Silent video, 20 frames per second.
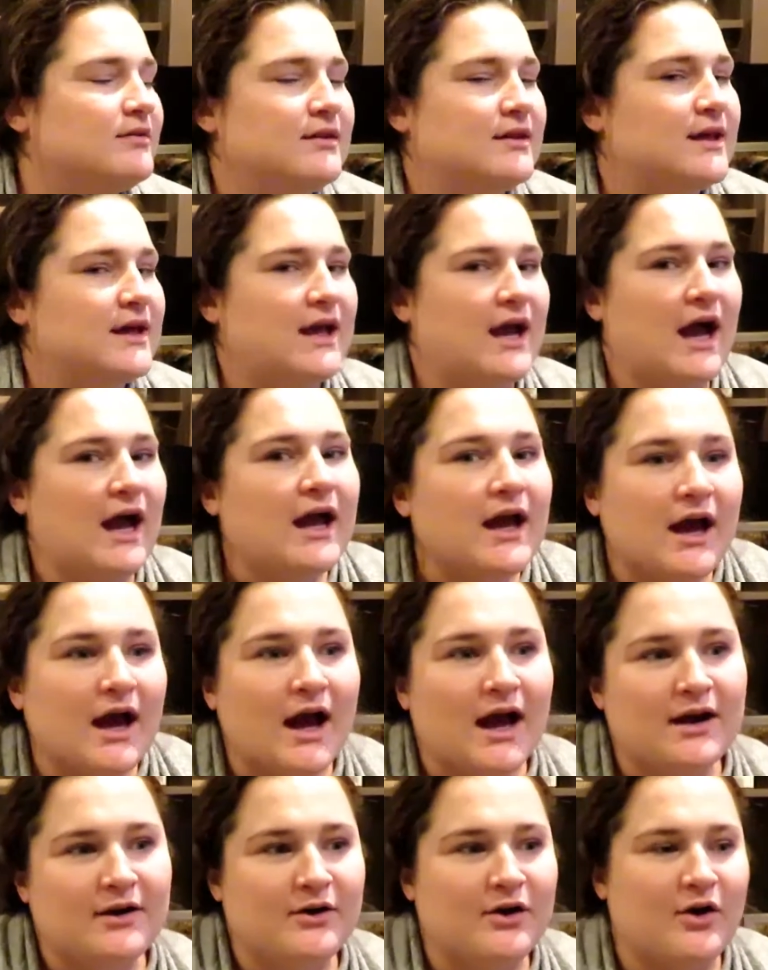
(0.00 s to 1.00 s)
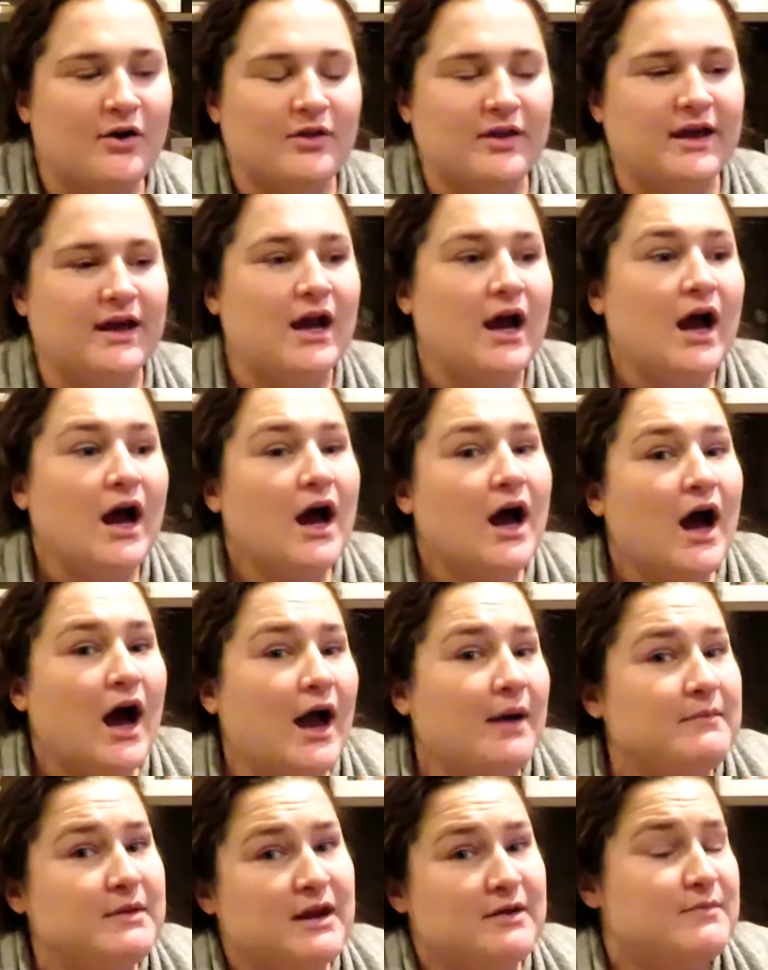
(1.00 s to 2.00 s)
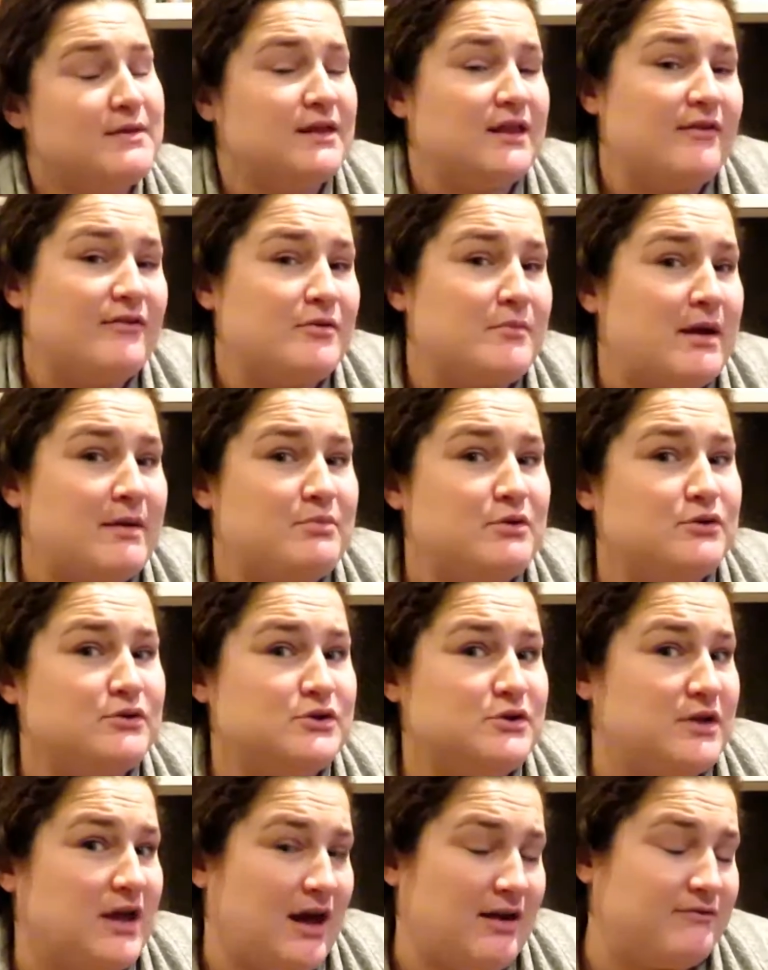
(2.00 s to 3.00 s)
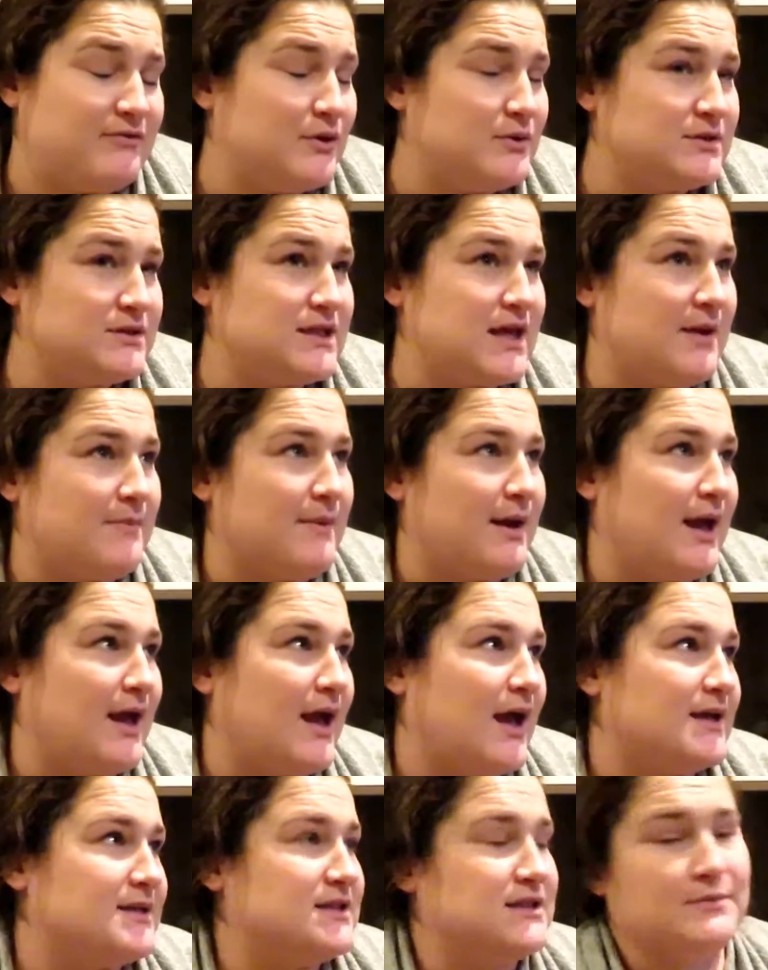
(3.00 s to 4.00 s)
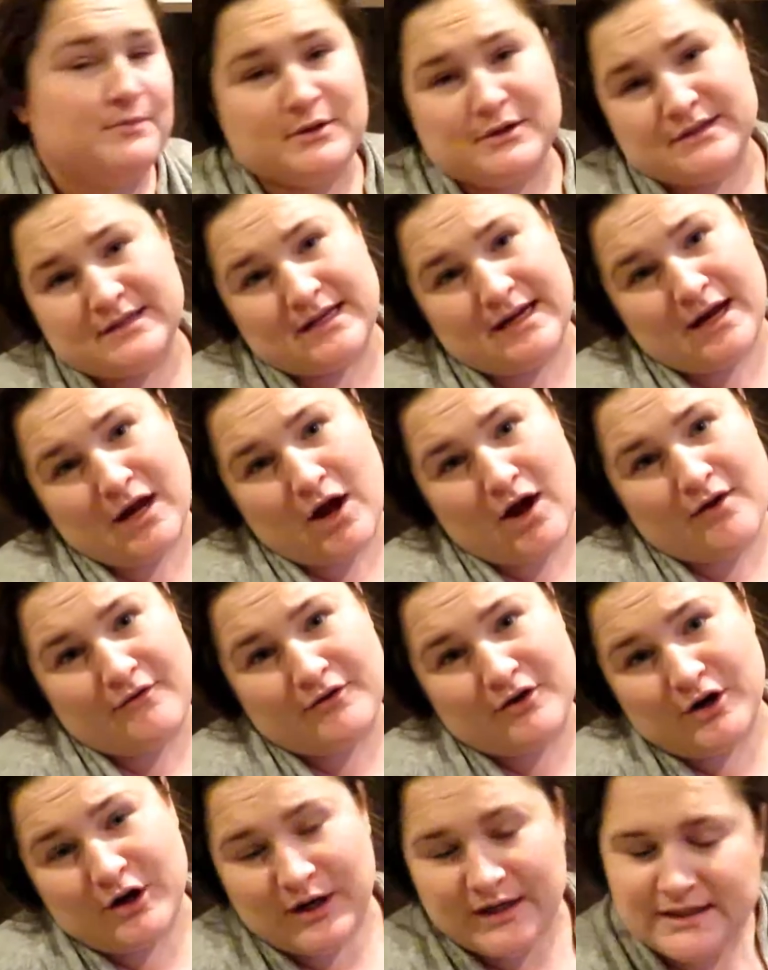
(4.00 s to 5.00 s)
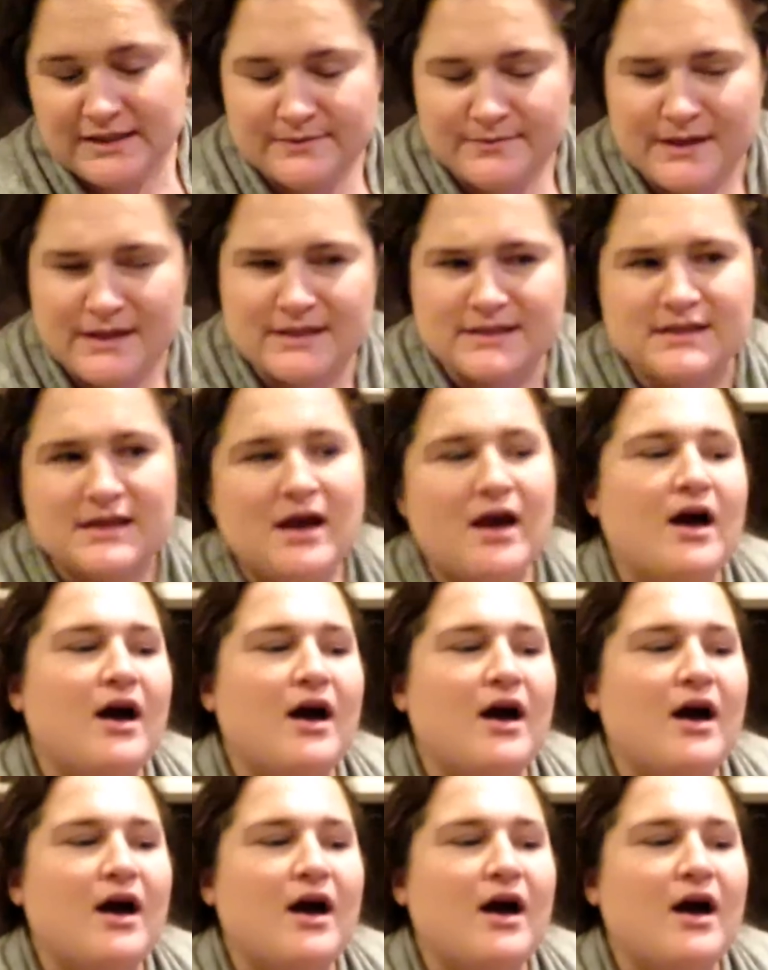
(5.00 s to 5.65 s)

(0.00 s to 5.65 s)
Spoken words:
don't know, like, I mean, I've been loving my Bluetooth headphones and my slippers that I got for Christmas.